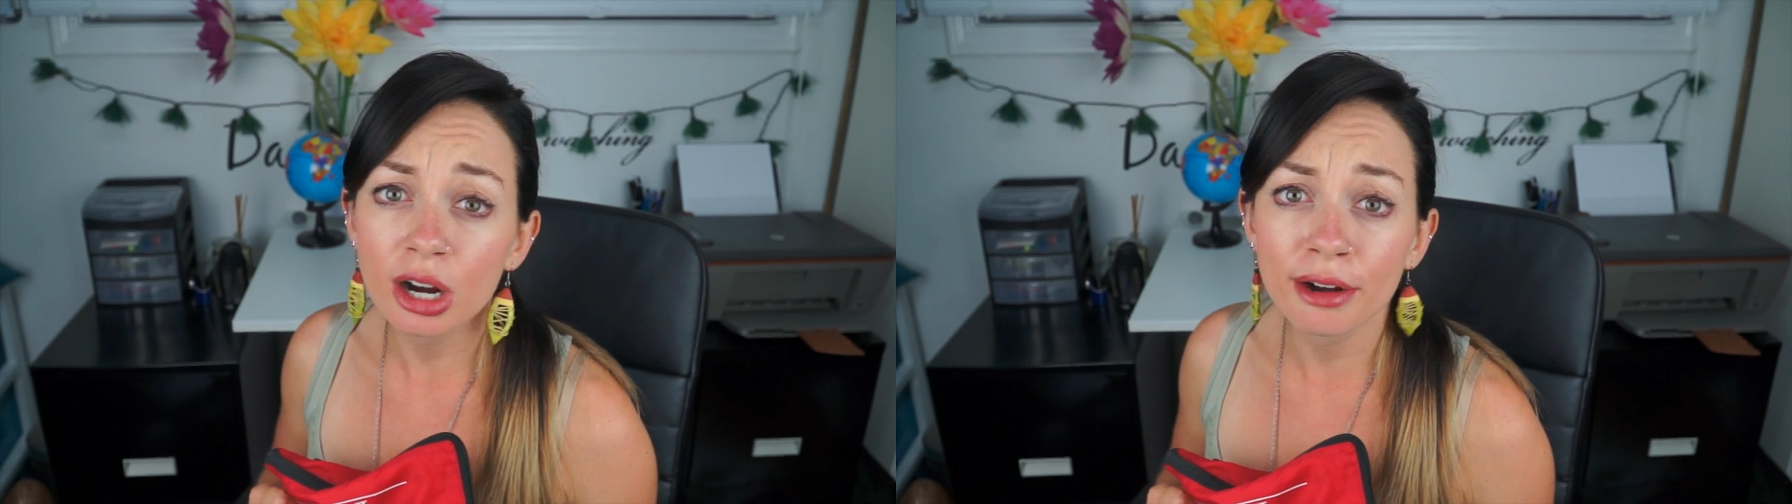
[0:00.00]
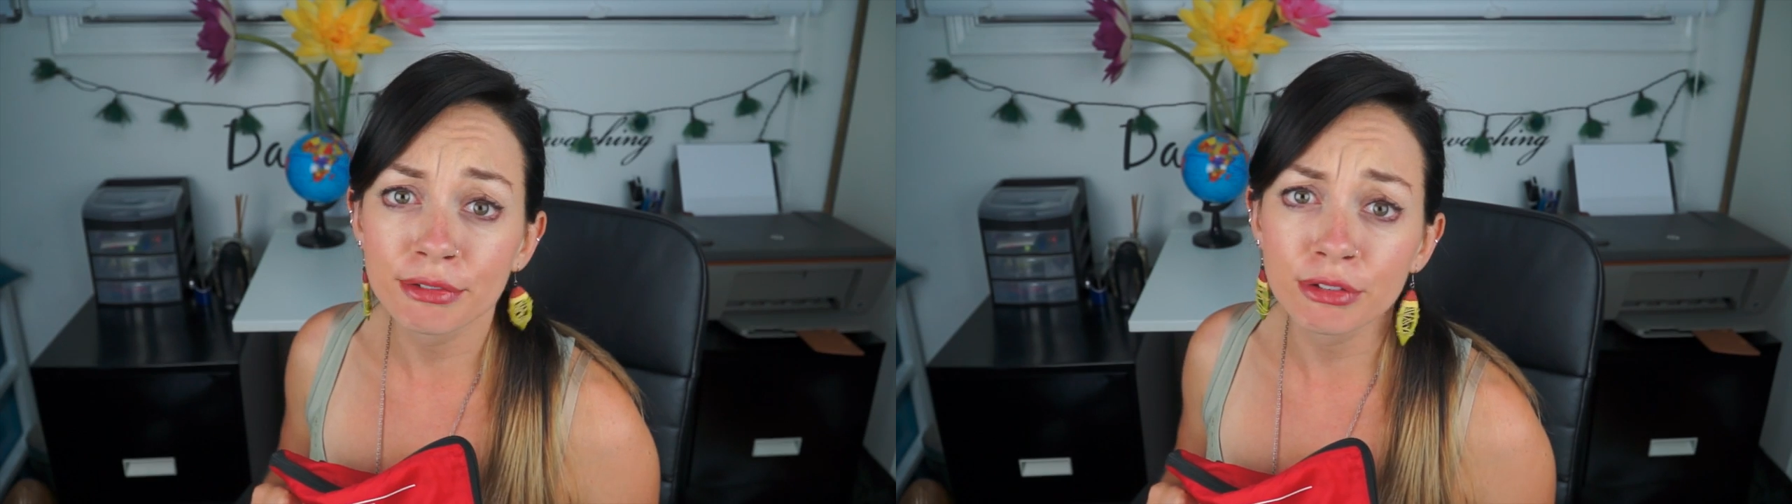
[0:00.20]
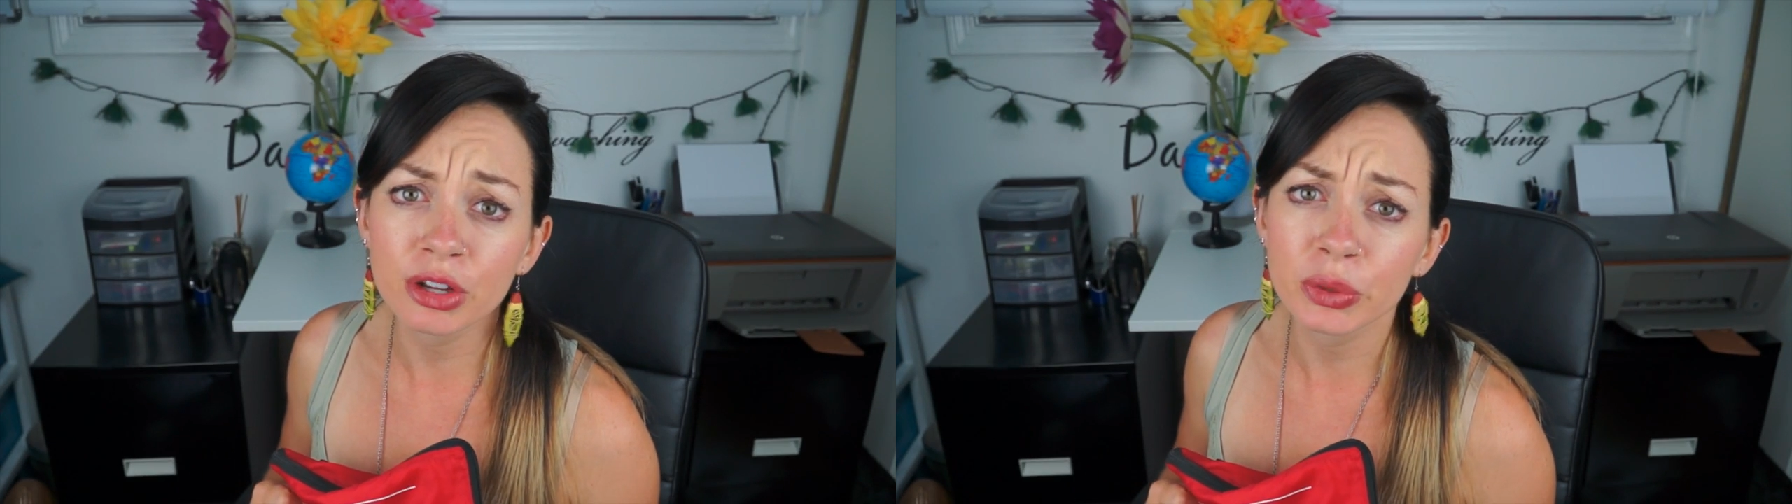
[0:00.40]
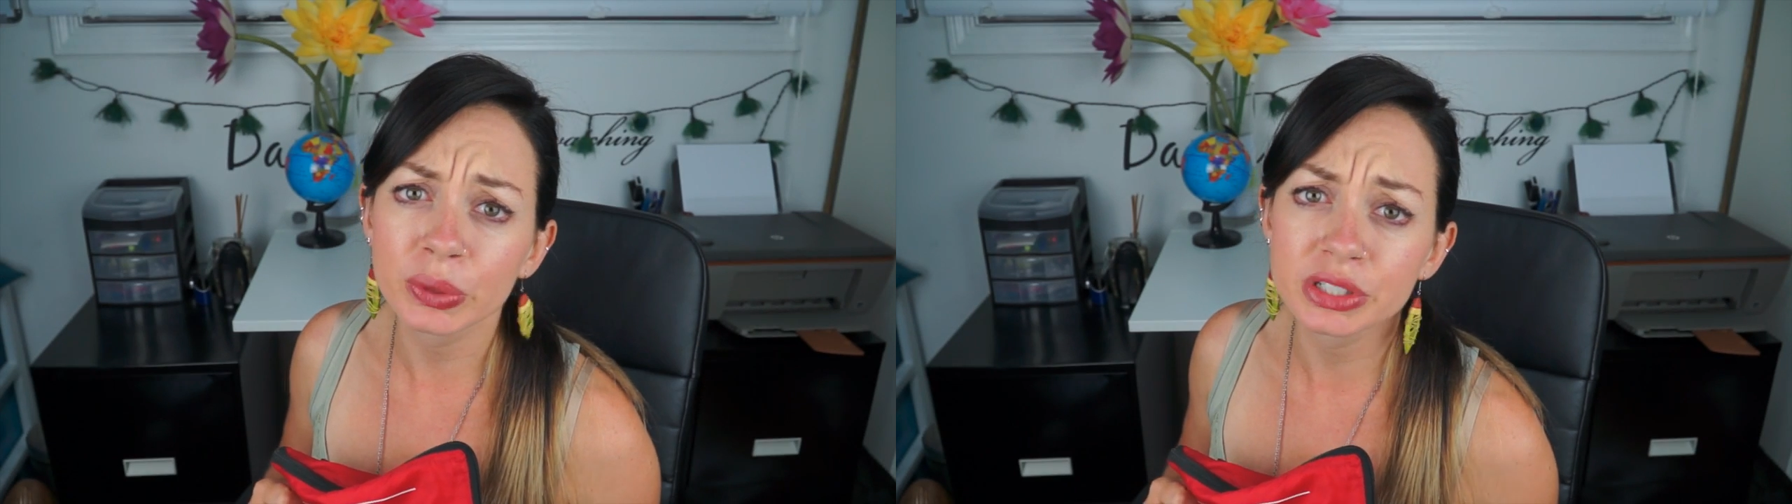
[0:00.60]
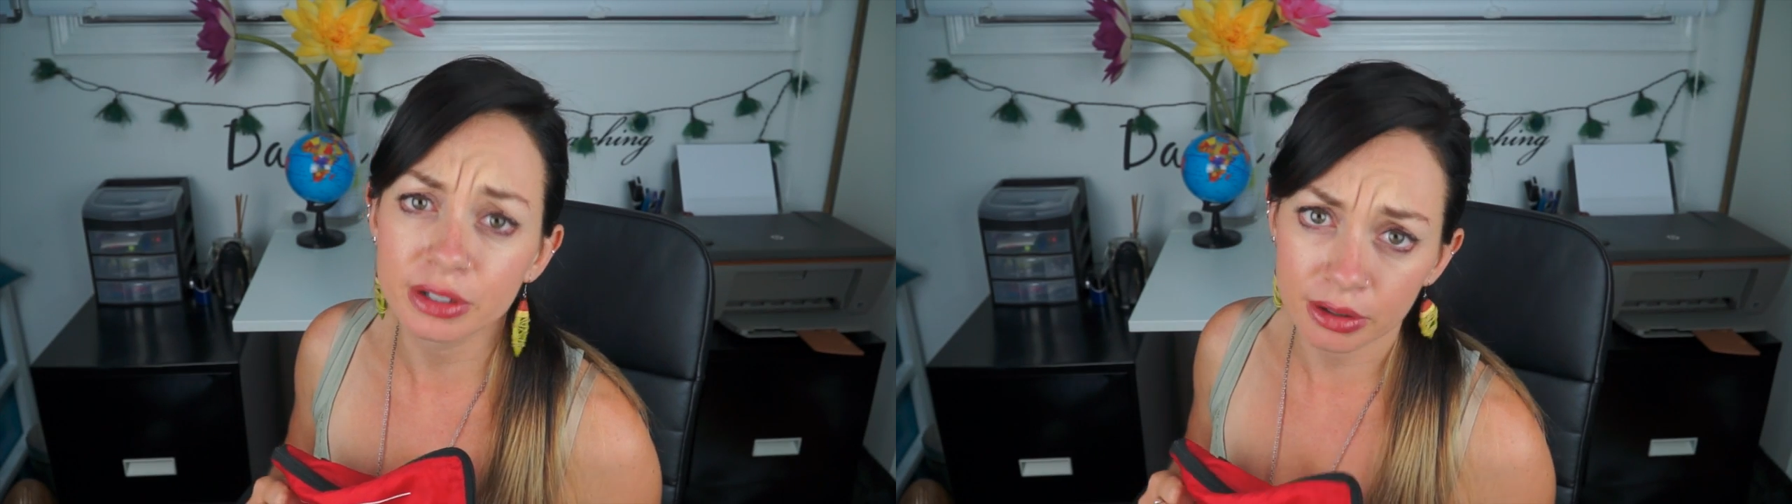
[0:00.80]
are a
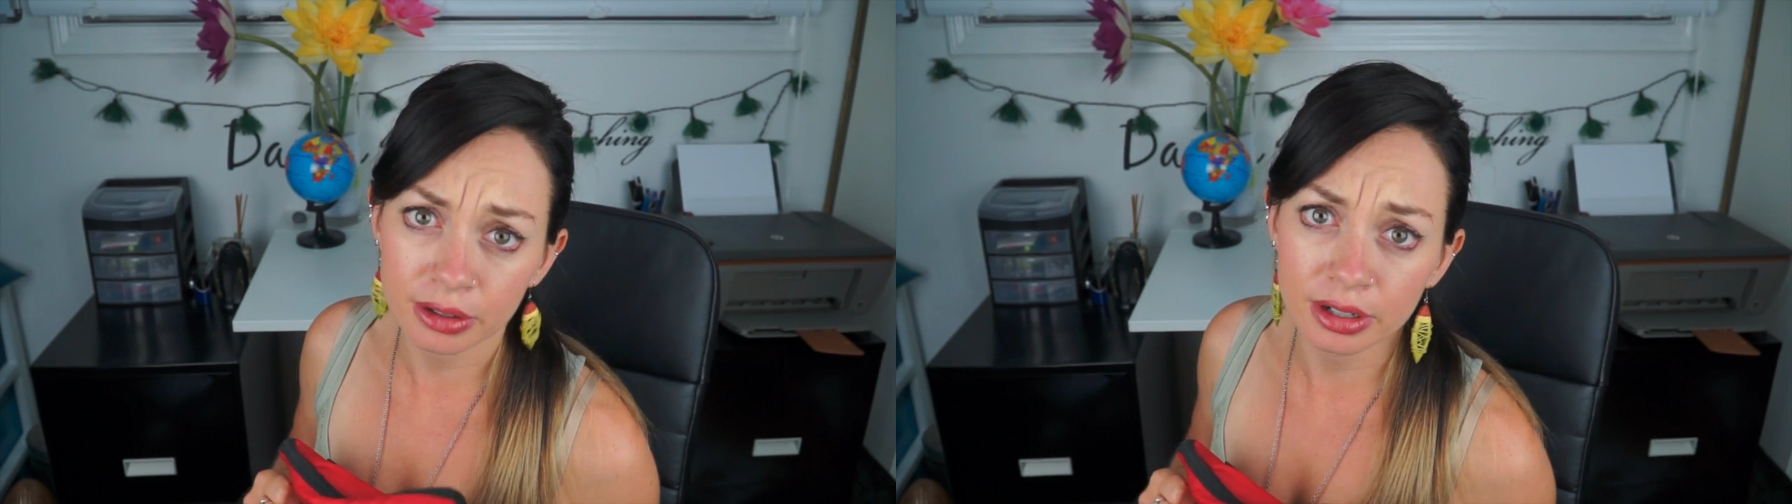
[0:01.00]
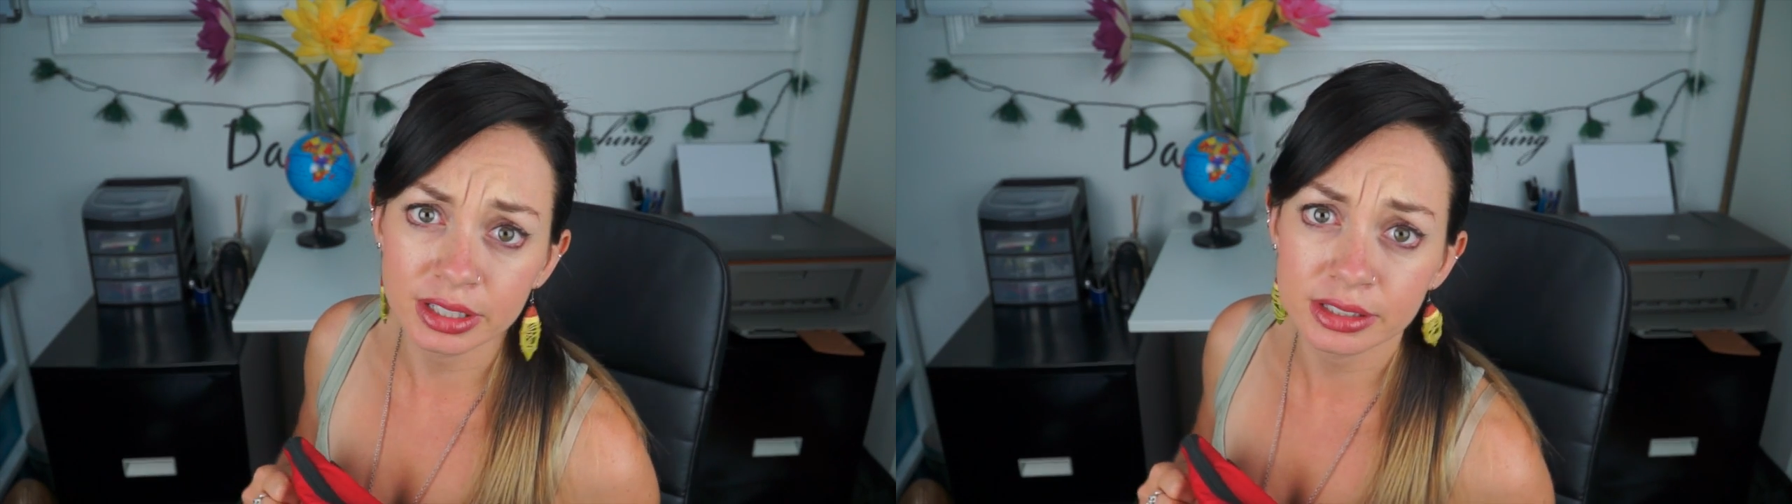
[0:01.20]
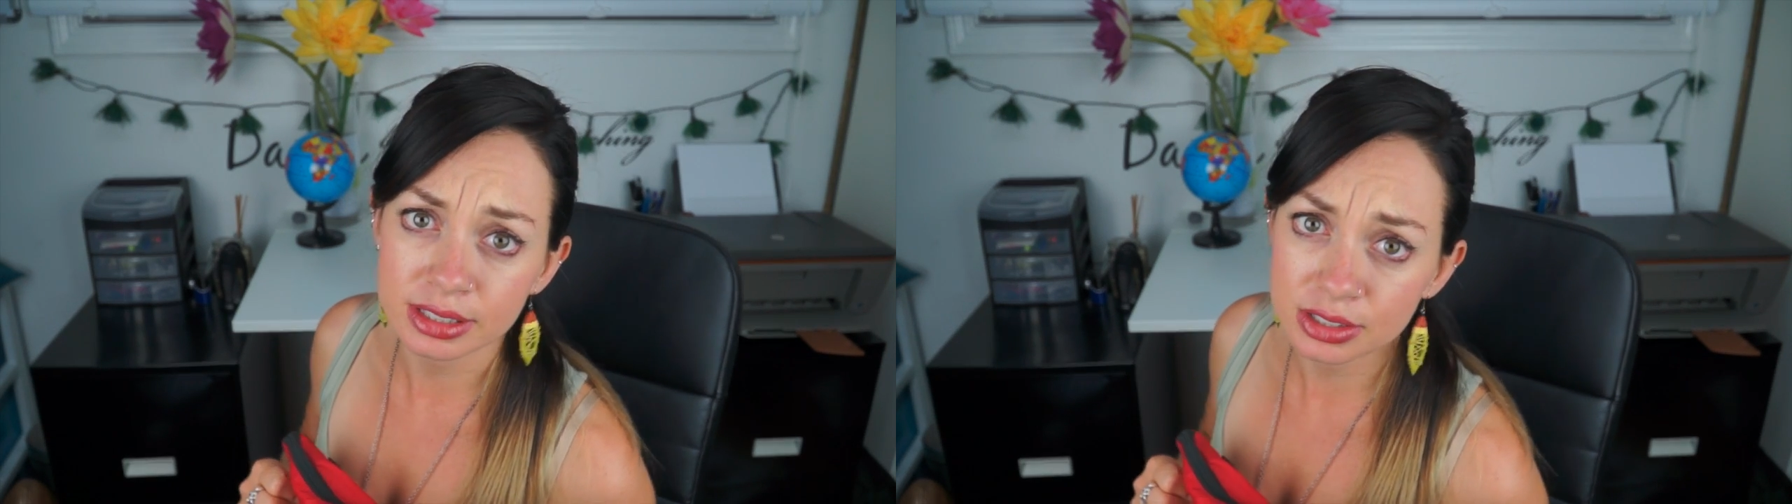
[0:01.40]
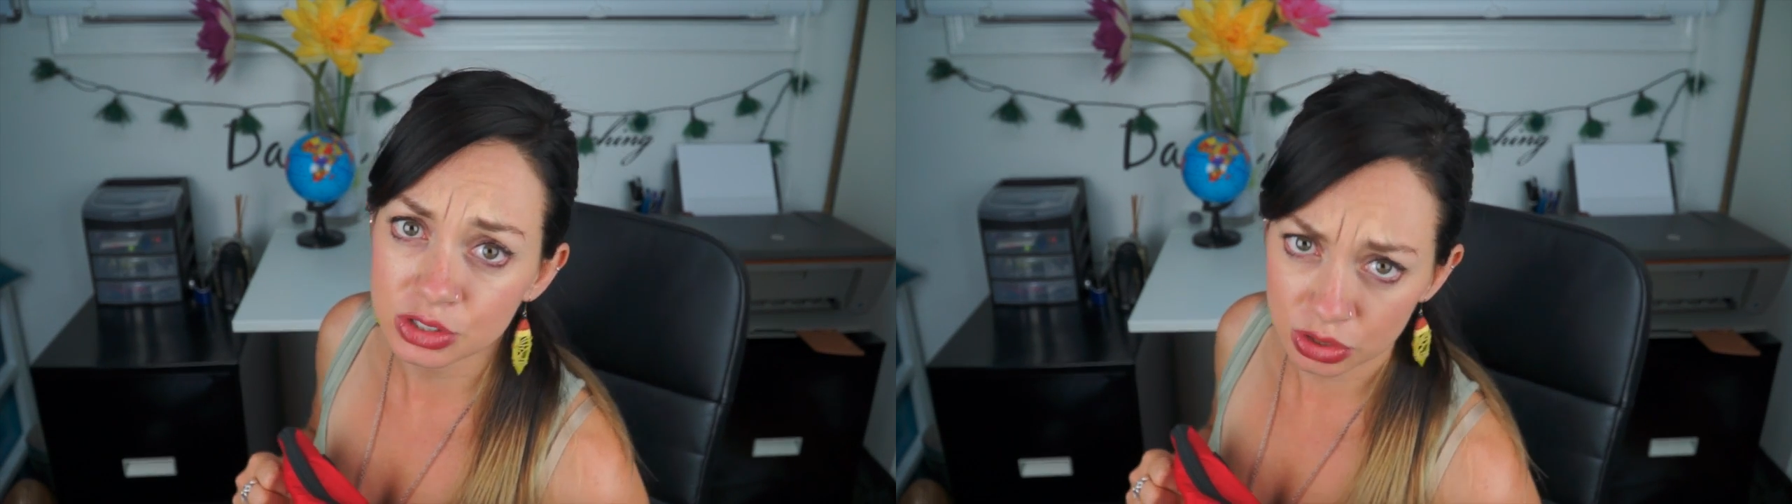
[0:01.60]
frequent occurrence